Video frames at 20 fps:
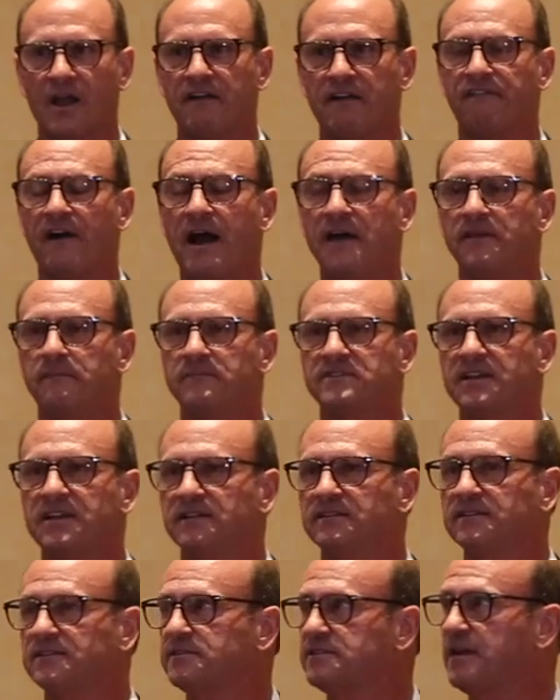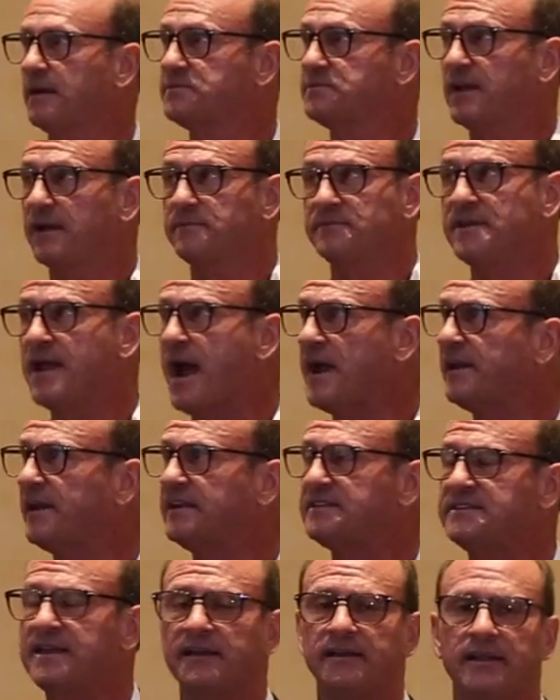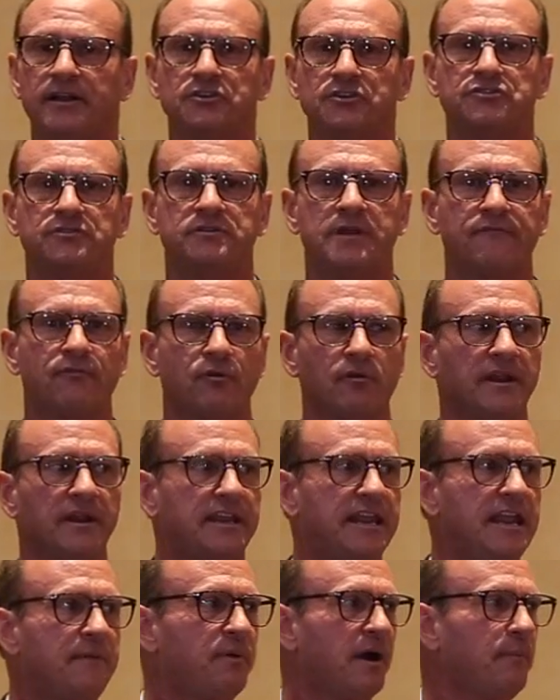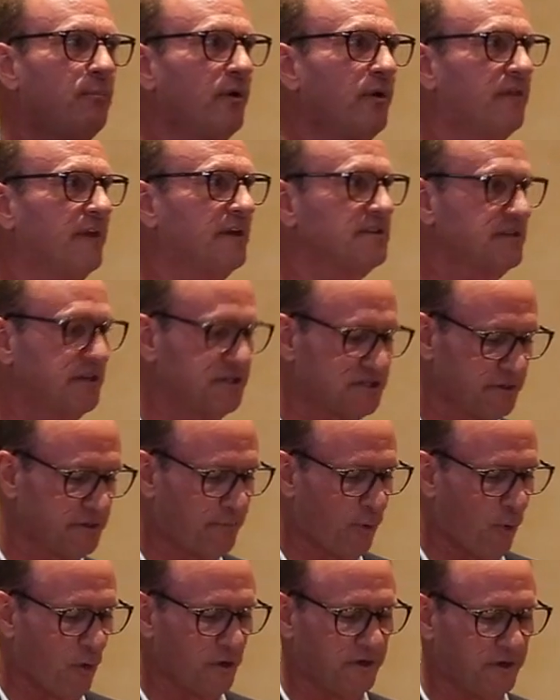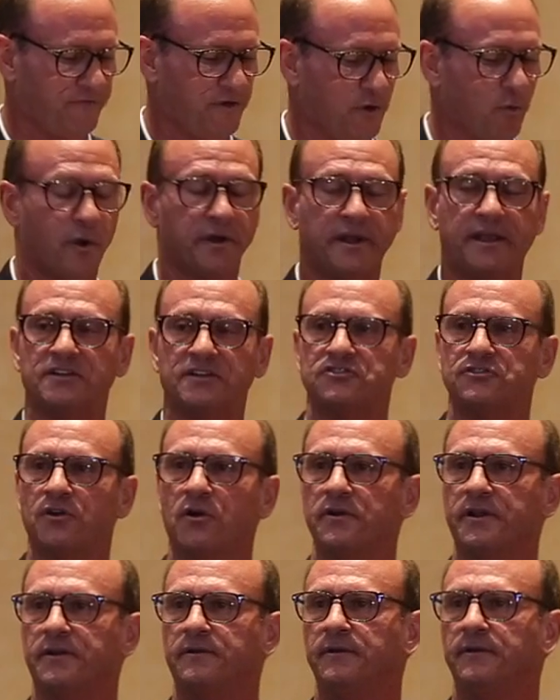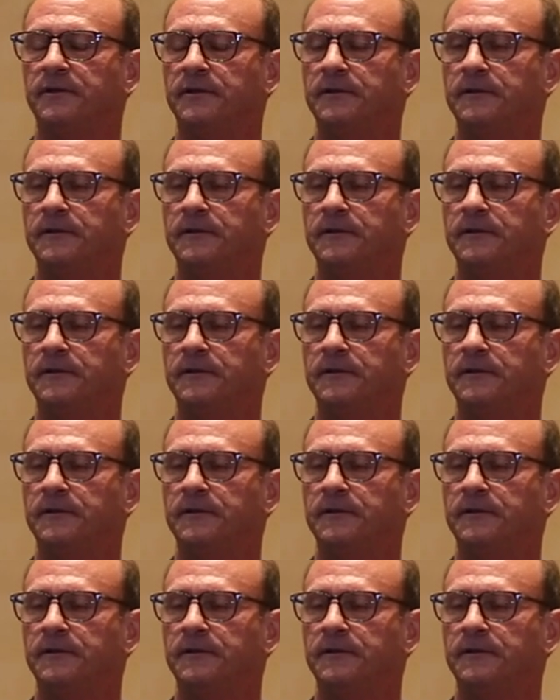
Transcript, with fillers: I find sometimes nine out of 10 leaders never really keep up with this, and it's important if you want to get started.